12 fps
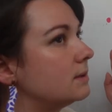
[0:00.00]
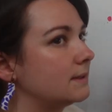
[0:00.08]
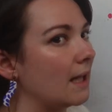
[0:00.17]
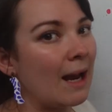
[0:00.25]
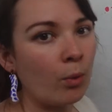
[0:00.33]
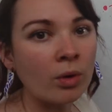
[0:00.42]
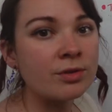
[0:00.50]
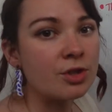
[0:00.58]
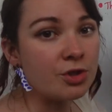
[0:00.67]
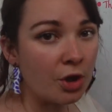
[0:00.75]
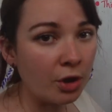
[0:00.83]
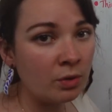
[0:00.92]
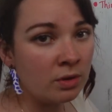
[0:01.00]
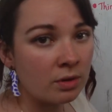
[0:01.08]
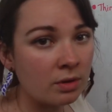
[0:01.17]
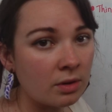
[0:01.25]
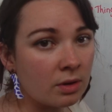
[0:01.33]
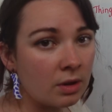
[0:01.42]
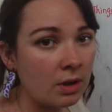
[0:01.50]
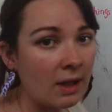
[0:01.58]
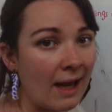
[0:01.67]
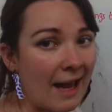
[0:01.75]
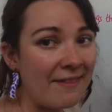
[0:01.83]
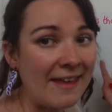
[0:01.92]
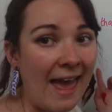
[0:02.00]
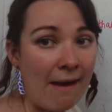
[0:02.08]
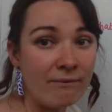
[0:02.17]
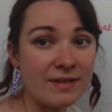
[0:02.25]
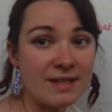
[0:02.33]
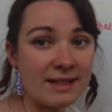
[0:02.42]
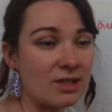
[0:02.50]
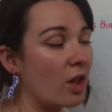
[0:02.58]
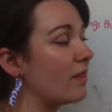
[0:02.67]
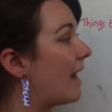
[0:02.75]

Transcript: that I want to do. And the emphasis on